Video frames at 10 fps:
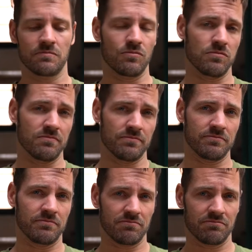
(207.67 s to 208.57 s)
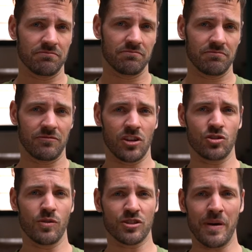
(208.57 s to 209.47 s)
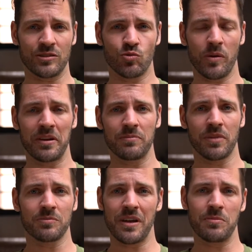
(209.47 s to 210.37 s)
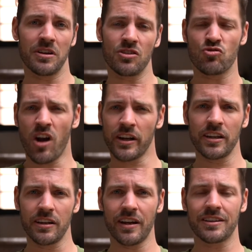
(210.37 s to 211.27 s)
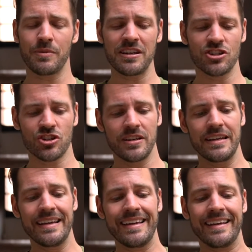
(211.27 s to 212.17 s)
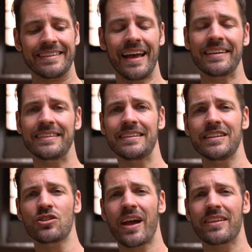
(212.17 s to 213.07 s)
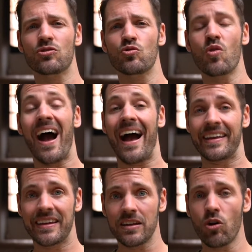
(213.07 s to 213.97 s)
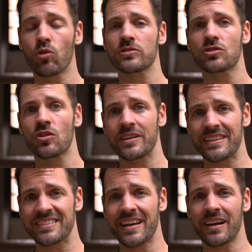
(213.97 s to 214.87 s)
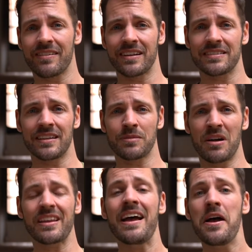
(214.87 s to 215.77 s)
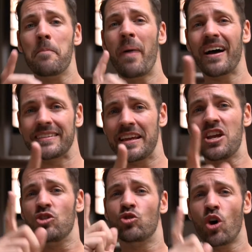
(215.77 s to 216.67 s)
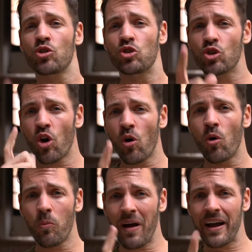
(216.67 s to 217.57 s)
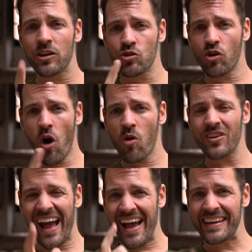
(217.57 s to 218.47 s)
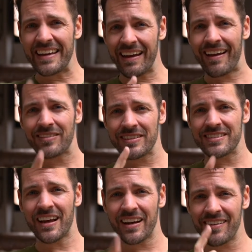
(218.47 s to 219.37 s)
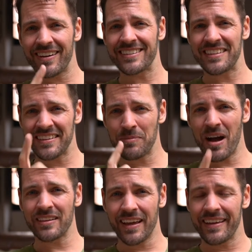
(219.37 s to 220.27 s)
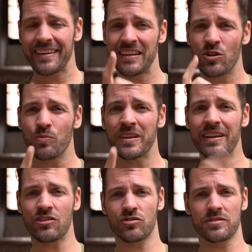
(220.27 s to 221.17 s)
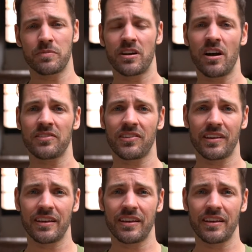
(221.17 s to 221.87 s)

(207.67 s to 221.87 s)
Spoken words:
Not too much about swimming, but maybe running at the beach. Then you can do hiking also in the Sierra Nevada de Santa Marta. But don't go by your own hiking around the Sierra Nevada de Santa Marta. It could be dangerous because